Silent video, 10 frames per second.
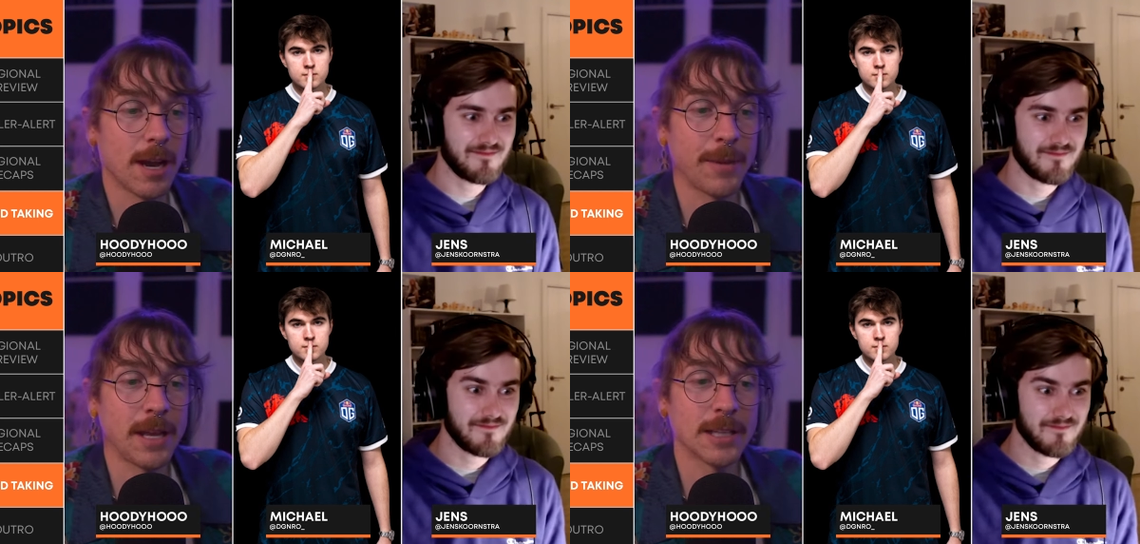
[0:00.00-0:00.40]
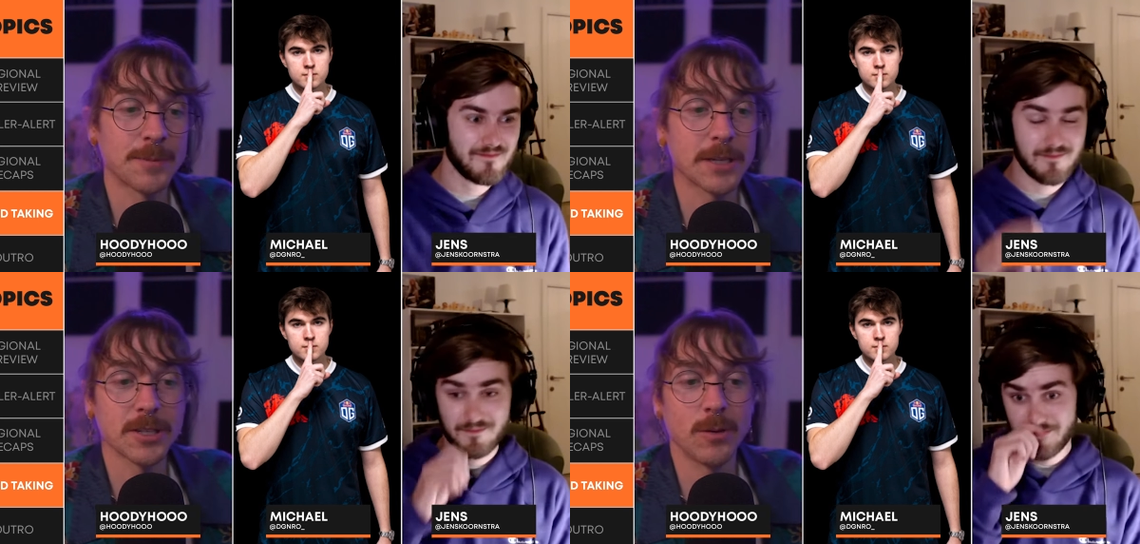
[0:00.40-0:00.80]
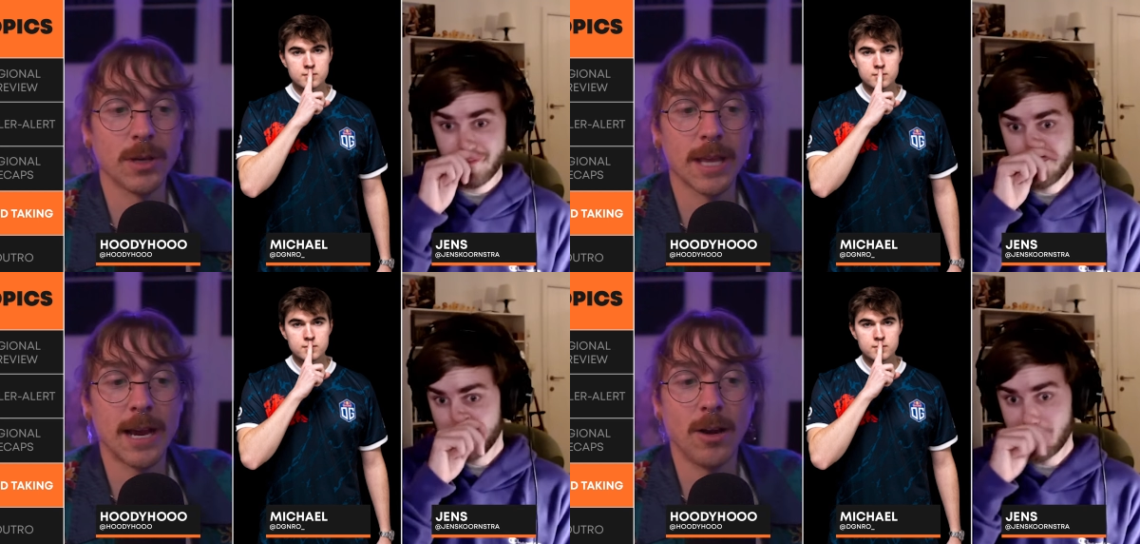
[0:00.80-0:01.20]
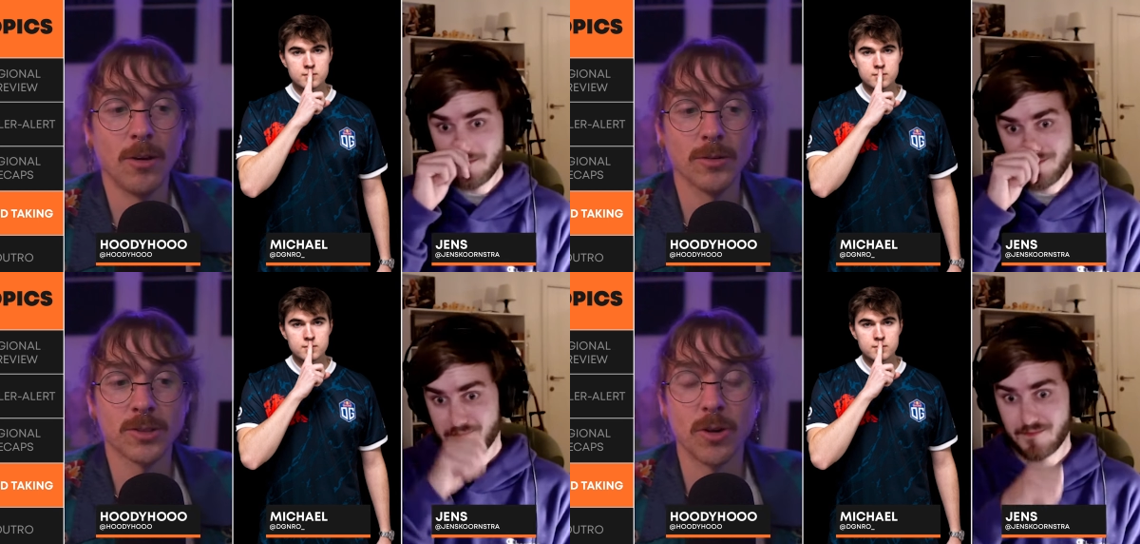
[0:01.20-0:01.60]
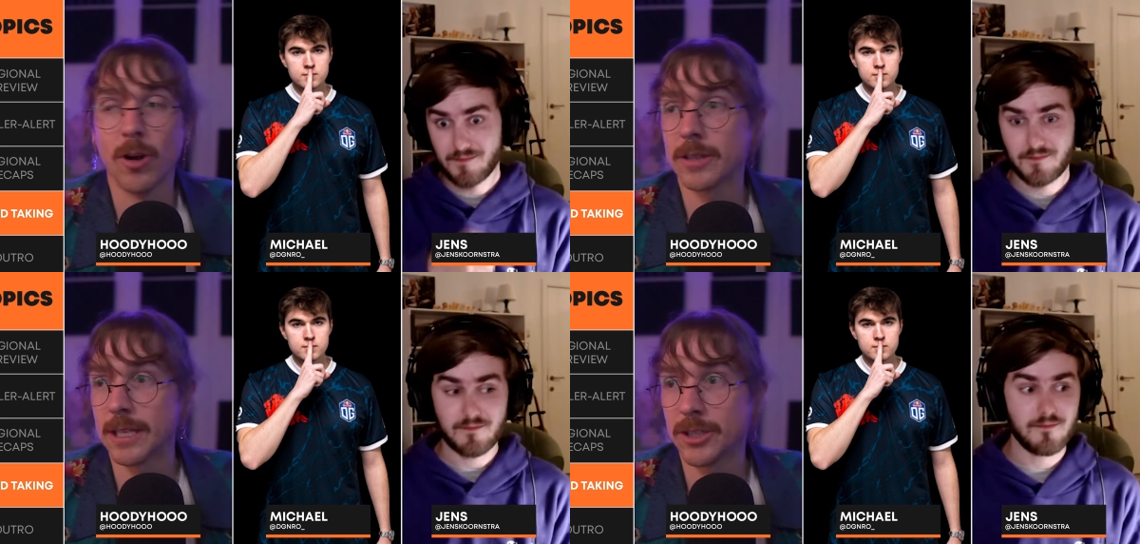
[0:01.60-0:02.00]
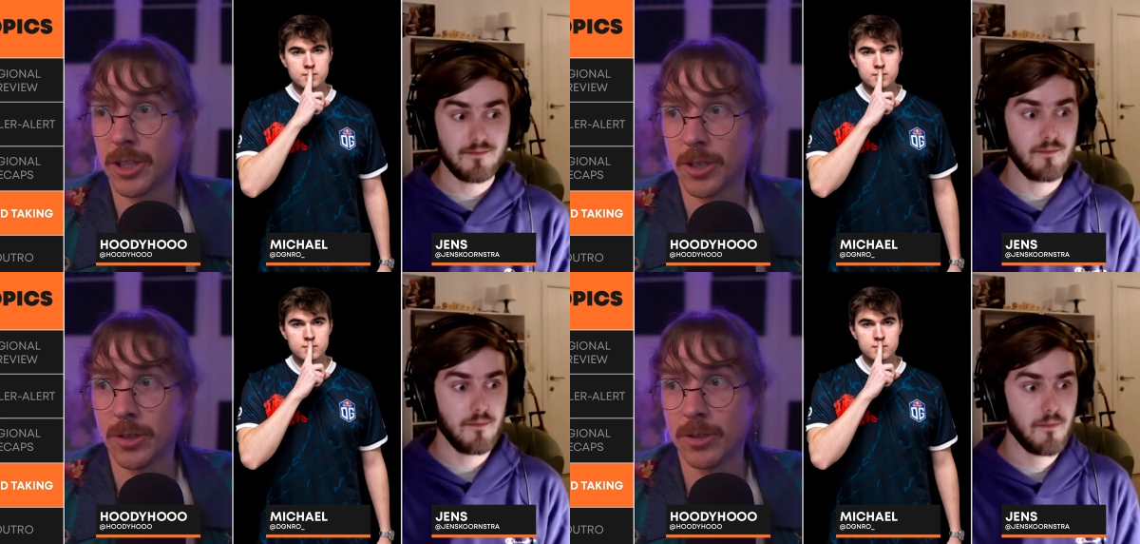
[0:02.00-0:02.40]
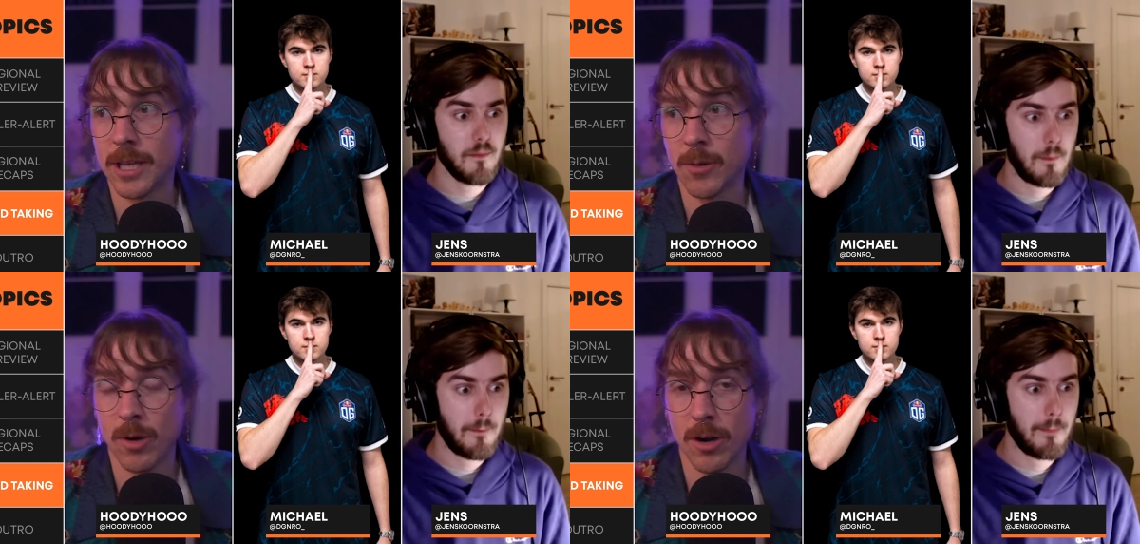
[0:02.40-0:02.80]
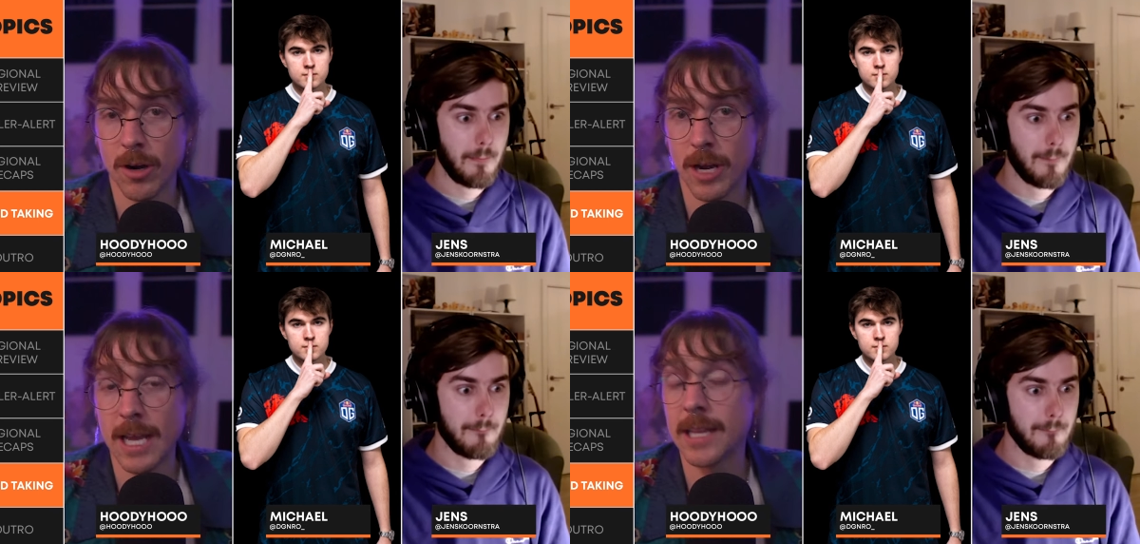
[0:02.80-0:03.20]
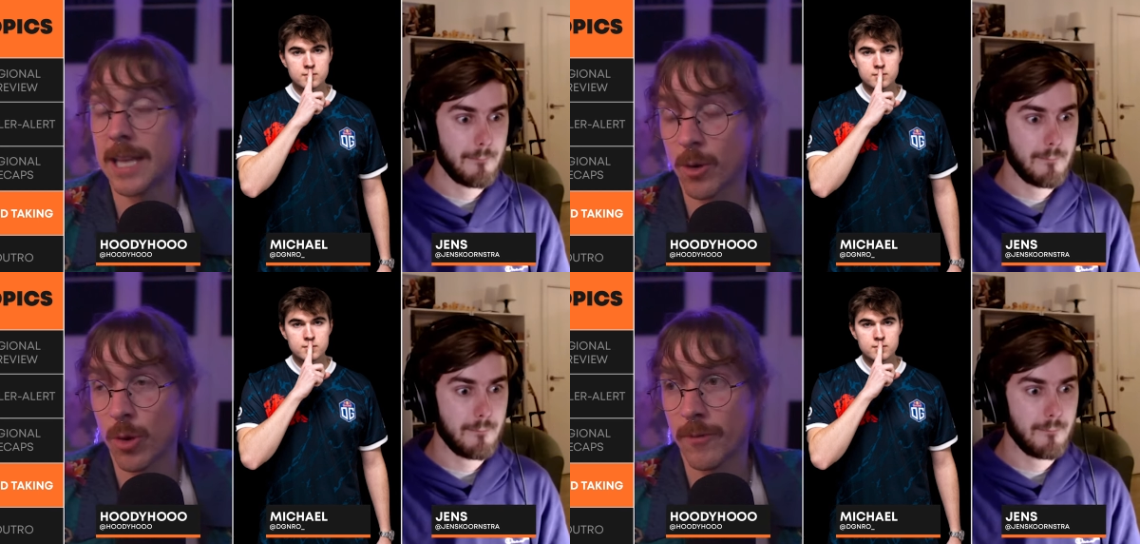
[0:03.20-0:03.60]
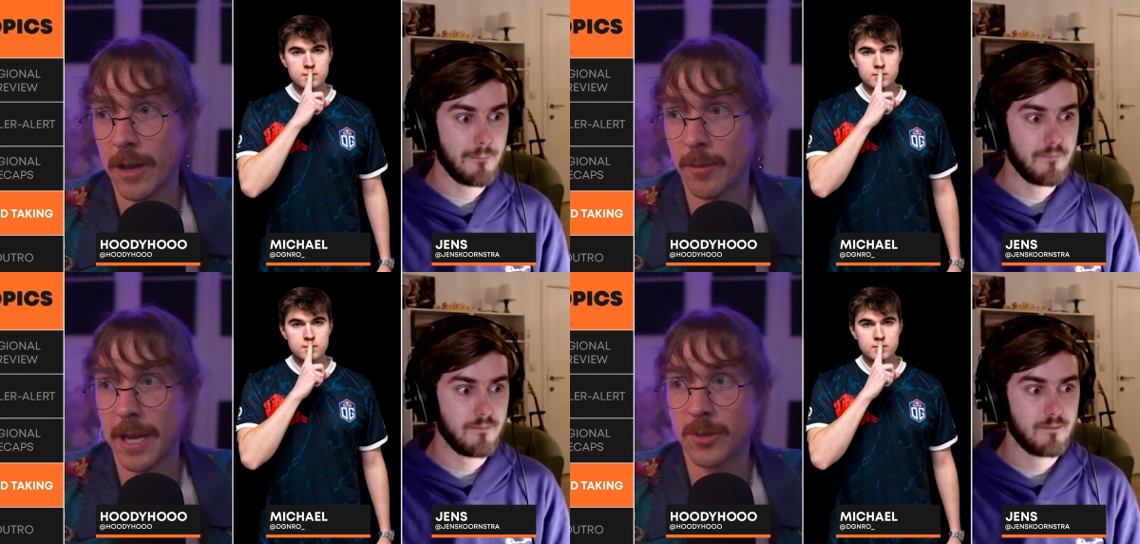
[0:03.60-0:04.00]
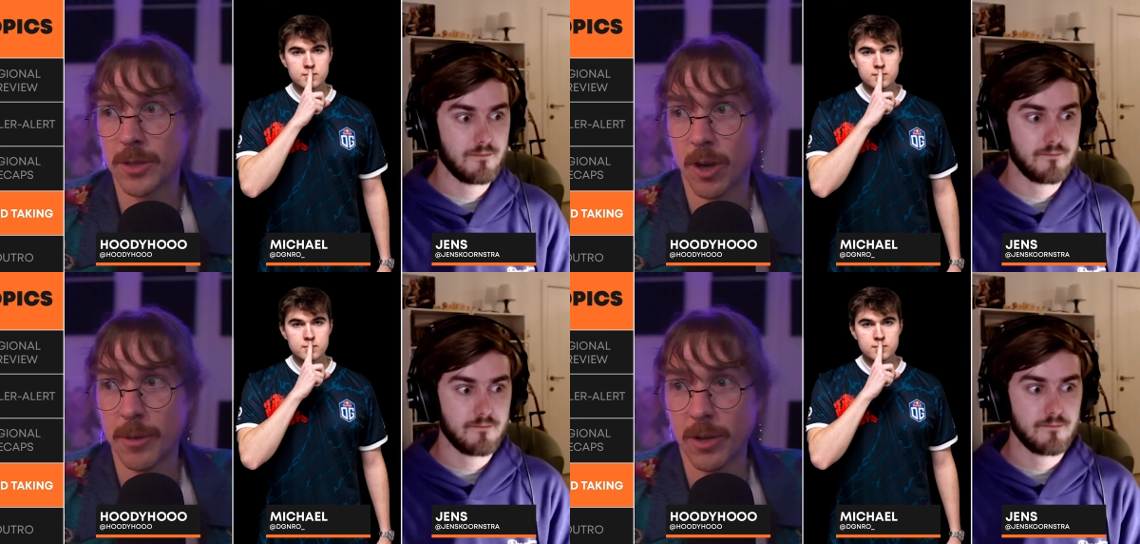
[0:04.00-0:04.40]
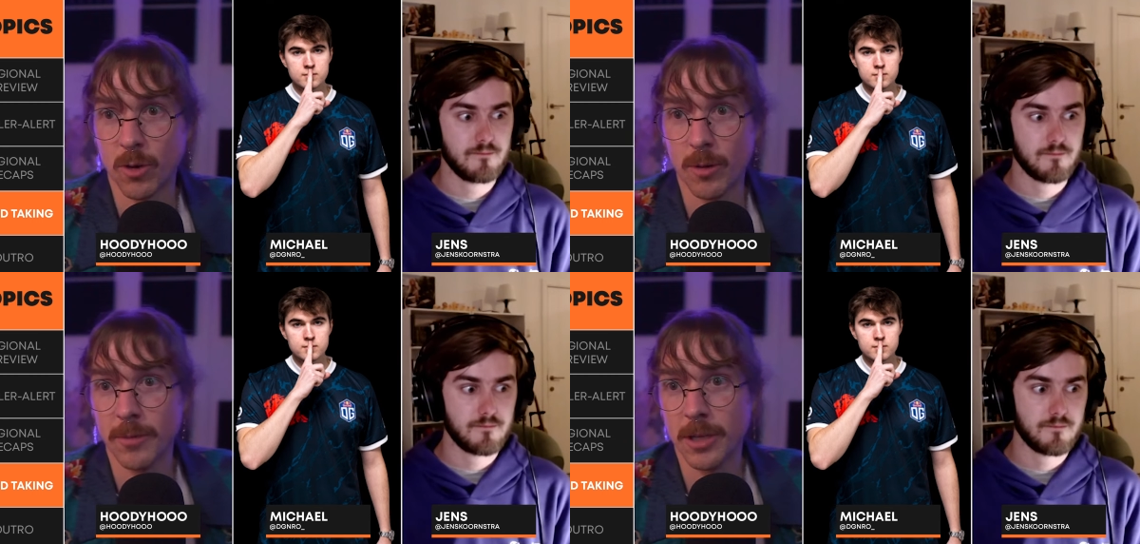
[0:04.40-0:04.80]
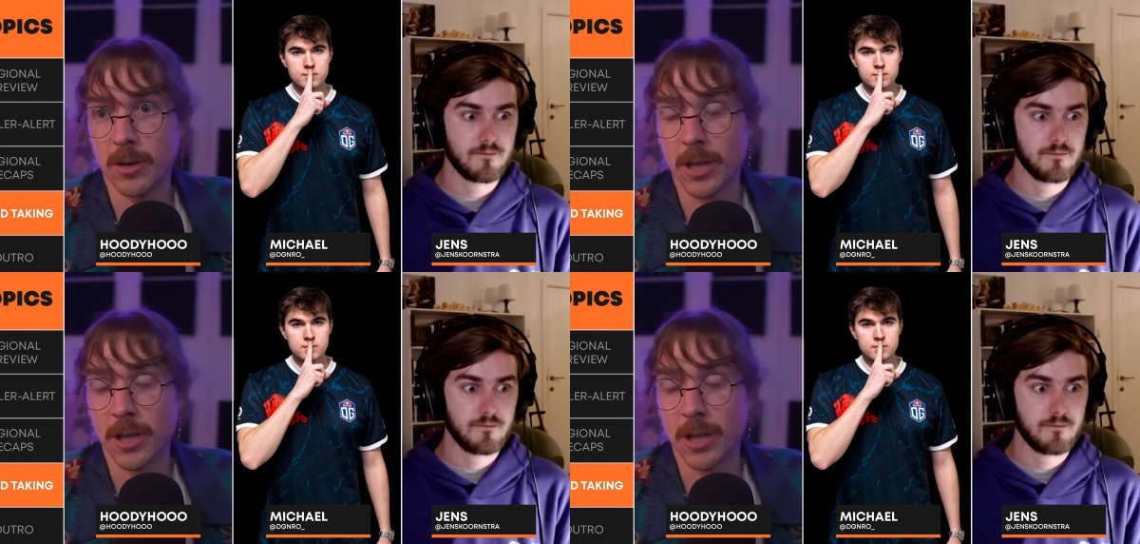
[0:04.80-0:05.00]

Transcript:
Speaker 1: I mean, especially with how strong they showed they were in that quarterfinal match with Karmine Corp. You know, a